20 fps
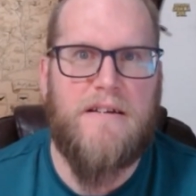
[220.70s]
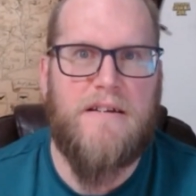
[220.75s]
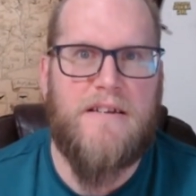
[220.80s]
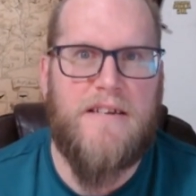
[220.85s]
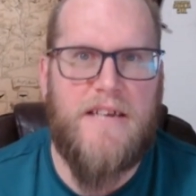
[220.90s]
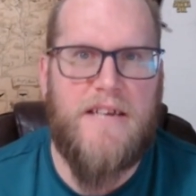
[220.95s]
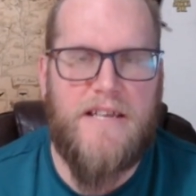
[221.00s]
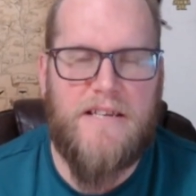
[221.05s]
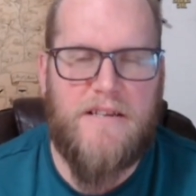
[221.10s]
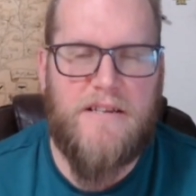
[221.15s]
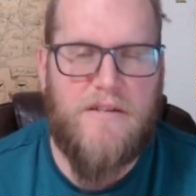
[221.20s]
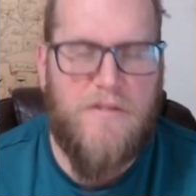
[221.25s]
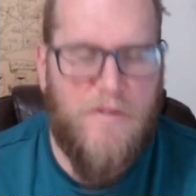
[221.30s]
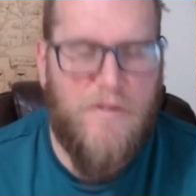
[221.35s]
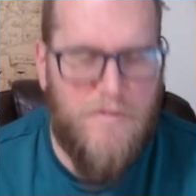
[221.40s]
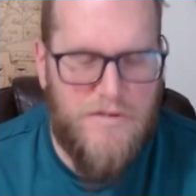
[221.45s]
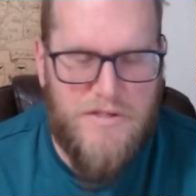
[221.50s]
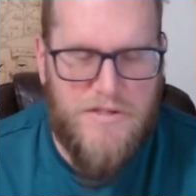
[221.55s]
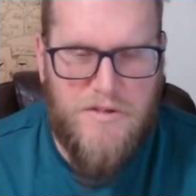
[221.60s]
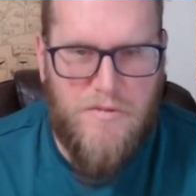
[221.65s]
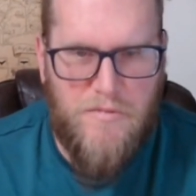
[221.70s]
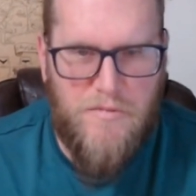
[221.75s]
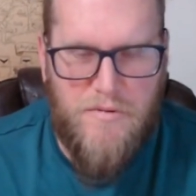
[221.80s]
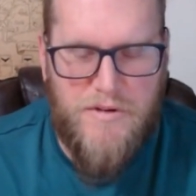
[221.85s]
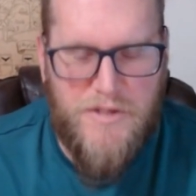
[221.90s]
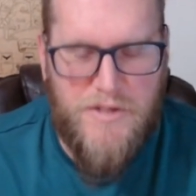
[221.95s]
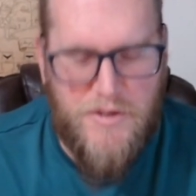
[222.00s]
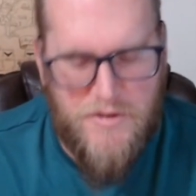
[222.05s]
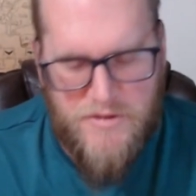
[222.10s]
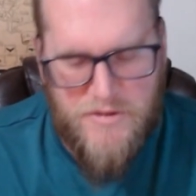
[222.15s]
get close to a
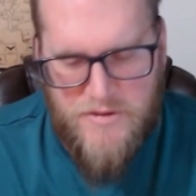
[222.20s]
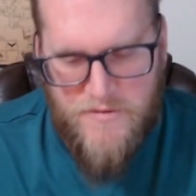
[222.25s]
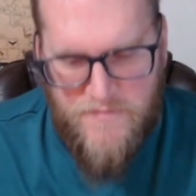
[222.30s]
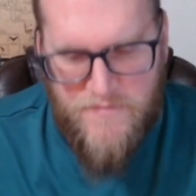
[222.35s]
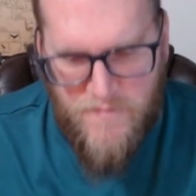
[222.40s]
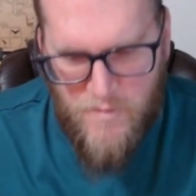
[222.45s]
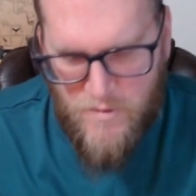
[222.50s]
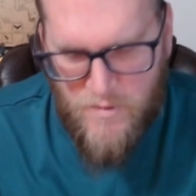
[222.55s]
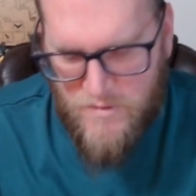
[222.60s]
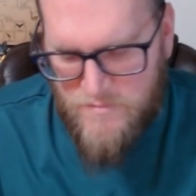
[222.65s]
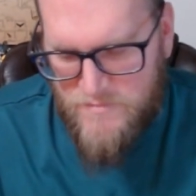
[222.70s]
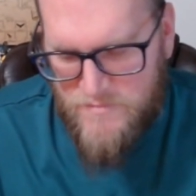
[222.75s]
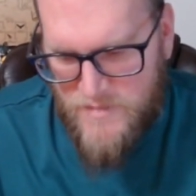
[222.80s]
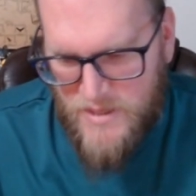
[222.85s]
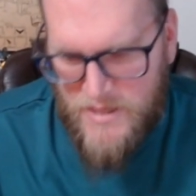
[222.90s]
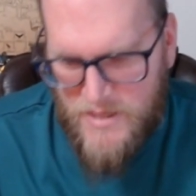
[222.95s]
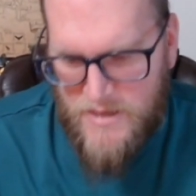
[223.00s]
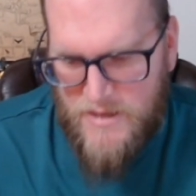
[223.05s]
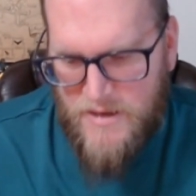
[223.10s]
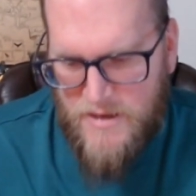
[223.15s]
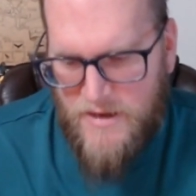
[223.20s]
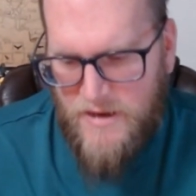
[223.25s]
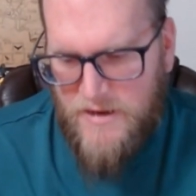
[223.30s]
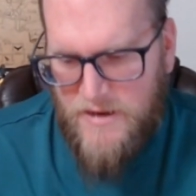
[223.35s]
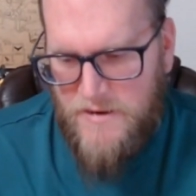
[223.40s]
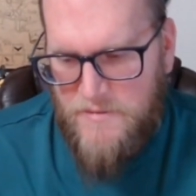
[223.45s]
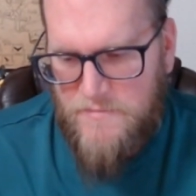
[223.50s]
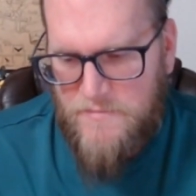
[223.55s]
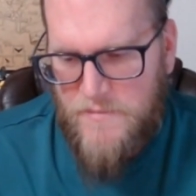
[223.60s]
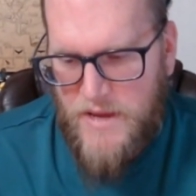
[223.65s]
return to form,
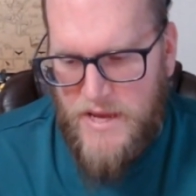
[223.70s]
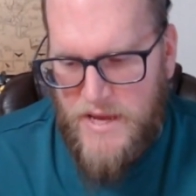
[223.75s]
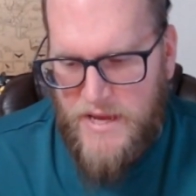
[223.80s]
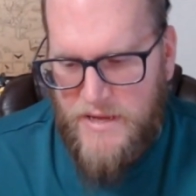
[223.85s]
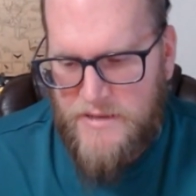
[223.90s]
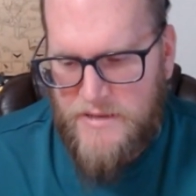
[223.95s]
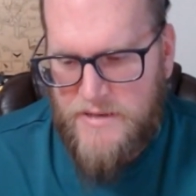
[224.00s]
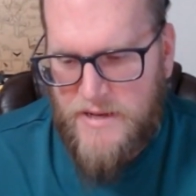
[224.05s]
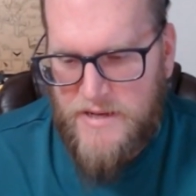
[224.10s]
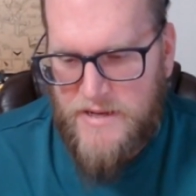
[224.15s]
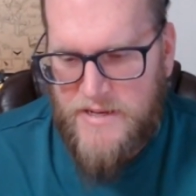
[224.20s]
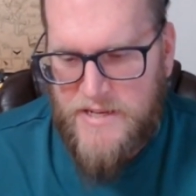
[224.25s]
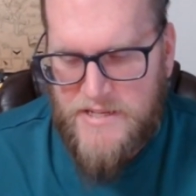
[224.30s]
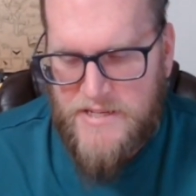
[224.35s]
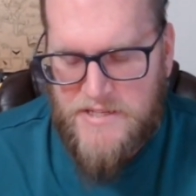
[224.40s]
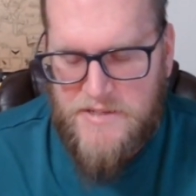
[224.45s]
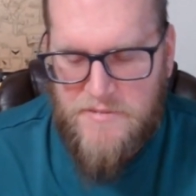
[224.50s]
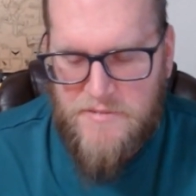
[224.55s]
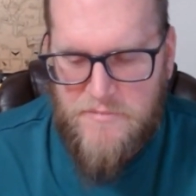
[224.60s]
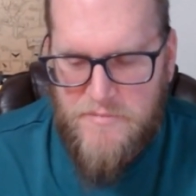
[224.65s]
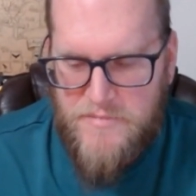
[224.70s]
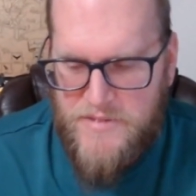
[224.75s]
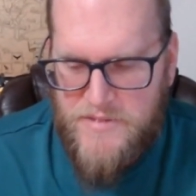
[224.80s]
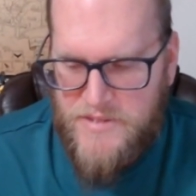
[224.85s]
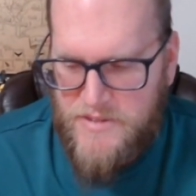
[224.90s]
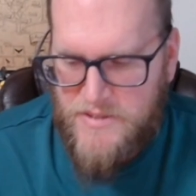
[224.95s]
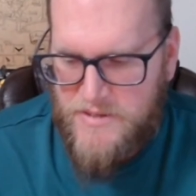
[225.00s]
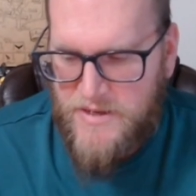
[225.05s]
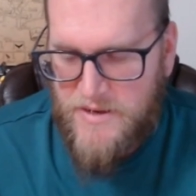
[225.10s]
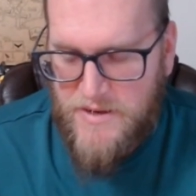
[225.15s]
and
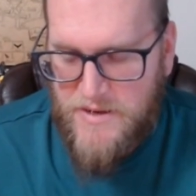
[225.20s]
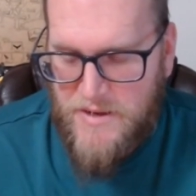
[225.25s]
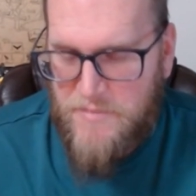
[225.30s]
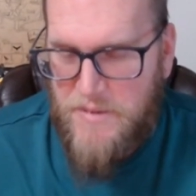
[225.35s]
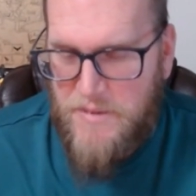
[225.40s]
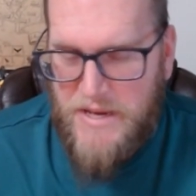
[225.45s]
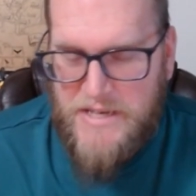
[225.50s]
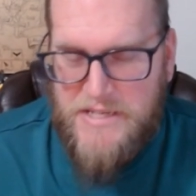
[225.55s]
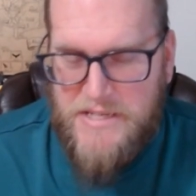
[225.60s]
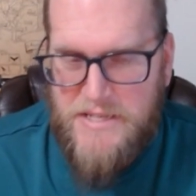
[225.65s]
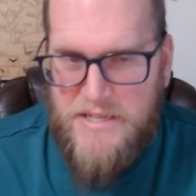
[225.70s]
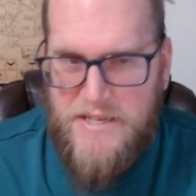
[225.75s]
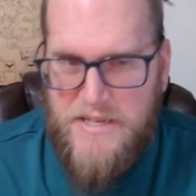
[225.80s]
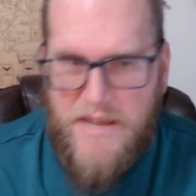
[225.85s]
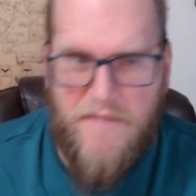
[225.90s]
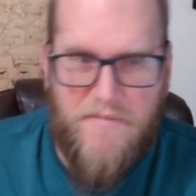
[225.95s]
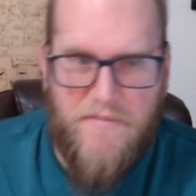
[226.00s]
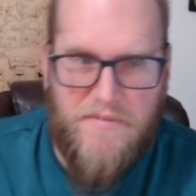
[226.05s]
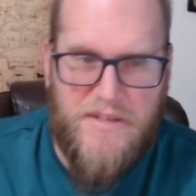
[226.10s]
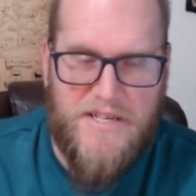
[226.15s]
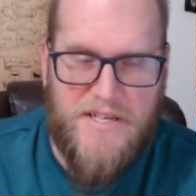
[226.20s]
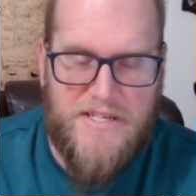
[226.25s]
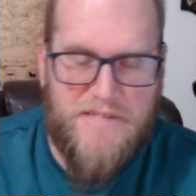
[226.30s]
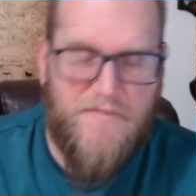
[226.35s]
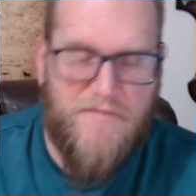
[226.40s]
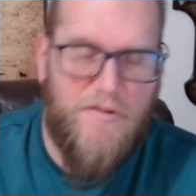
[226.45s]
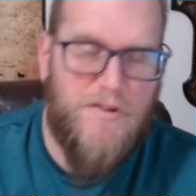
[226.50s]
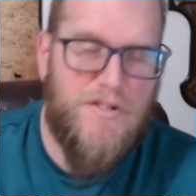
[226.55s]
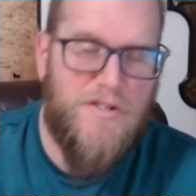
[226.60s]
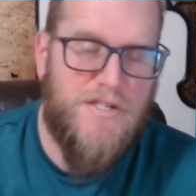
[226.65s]
get back to the Netflix
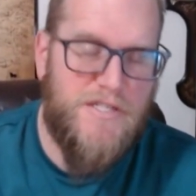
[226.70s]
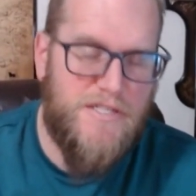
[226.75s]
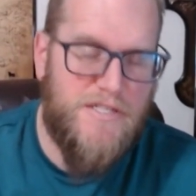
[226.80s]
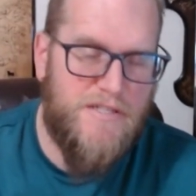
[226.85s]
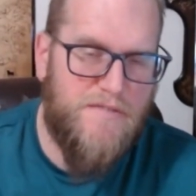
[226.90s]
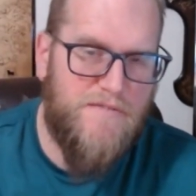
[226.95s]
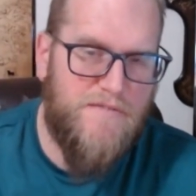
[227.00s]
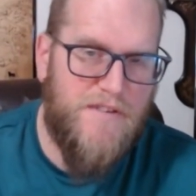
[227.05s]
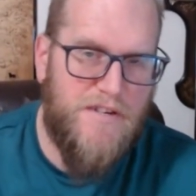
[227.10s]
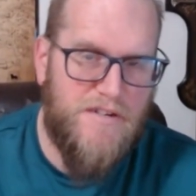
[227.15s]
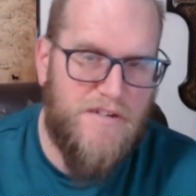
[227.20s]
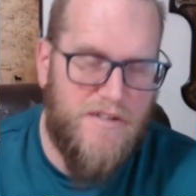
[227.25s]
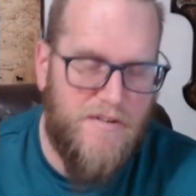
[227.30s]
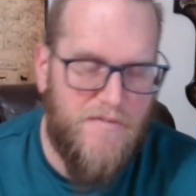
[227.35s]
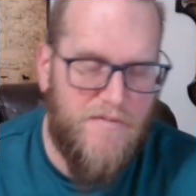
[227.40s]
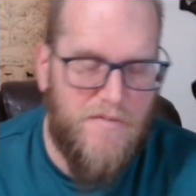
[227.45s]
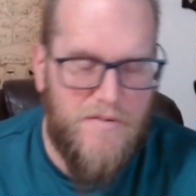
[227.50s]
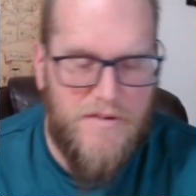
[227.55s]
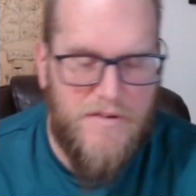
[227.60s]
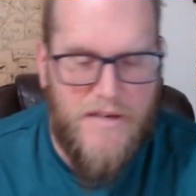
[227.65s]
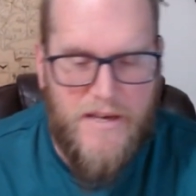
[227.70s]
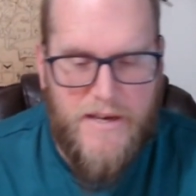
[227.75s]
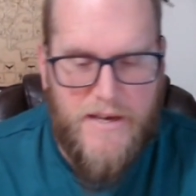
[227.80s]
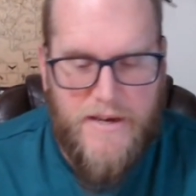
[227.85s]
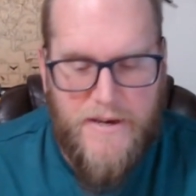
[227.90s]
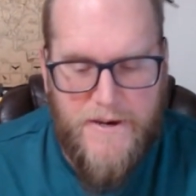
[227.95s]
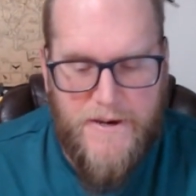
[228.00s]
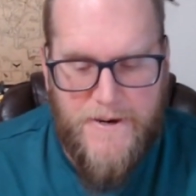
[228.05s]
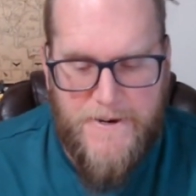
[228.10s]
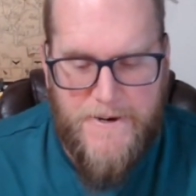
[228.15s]
versions of Daredevil.
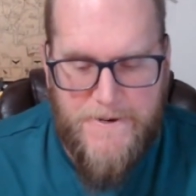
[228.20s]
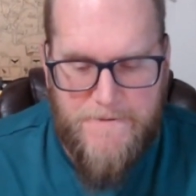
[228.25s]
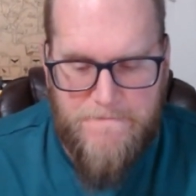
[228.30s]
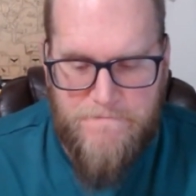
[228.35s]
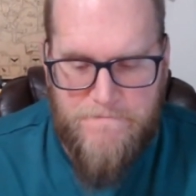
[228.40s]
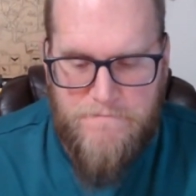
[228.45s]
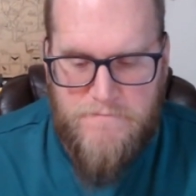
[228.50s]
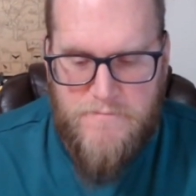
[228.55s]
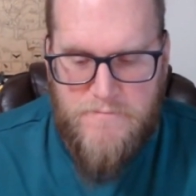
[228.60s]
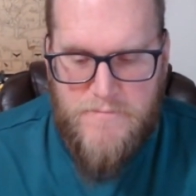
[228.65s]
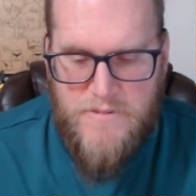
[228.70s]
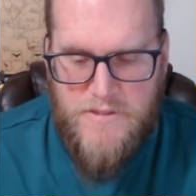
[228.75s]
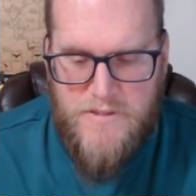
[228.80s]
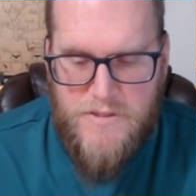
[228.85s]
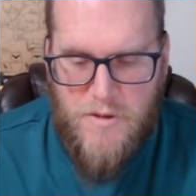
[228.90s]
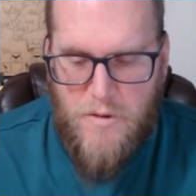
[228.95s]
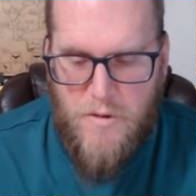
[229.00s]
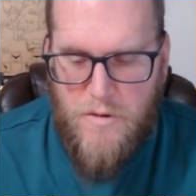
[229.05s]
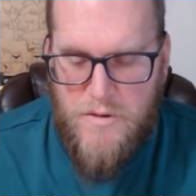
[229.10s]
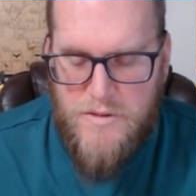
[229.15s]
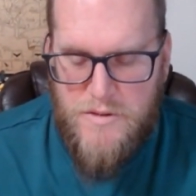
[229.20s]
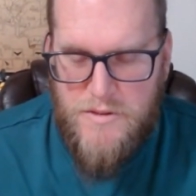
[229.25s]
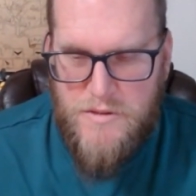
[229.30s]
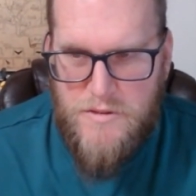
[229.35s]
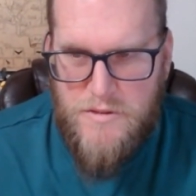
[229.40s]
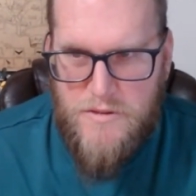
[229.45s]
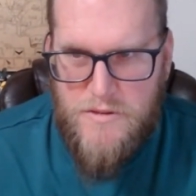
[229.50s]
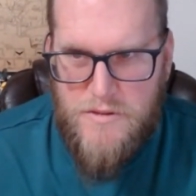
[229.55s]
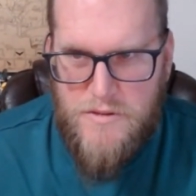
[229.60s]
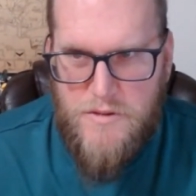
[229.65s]
Um, so
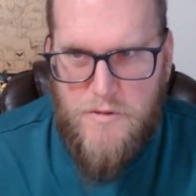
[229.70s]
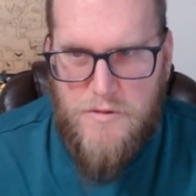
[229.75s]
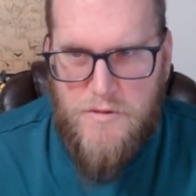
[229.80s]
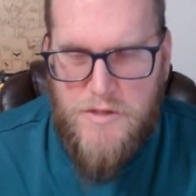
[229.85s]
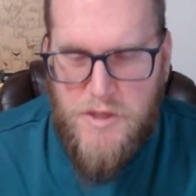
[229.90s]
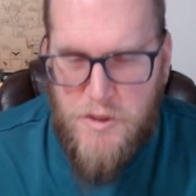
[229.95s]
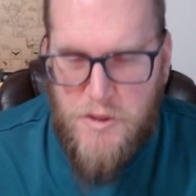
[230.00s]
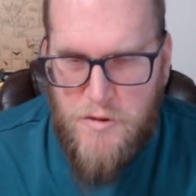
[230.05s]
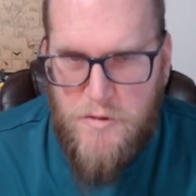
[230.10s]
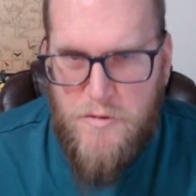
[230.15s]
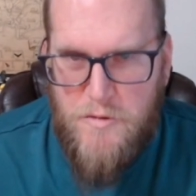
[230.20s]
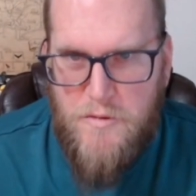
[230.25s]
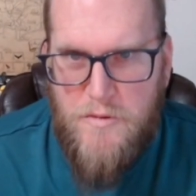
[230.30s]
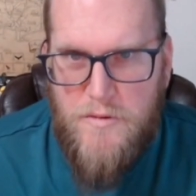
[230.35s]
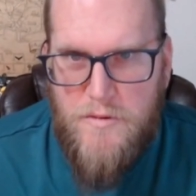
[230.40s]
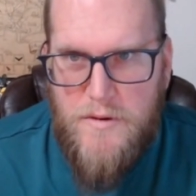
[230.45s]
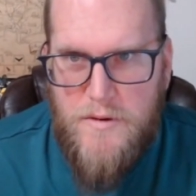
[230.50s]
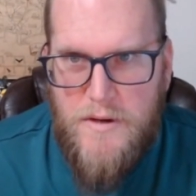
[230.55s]
so two,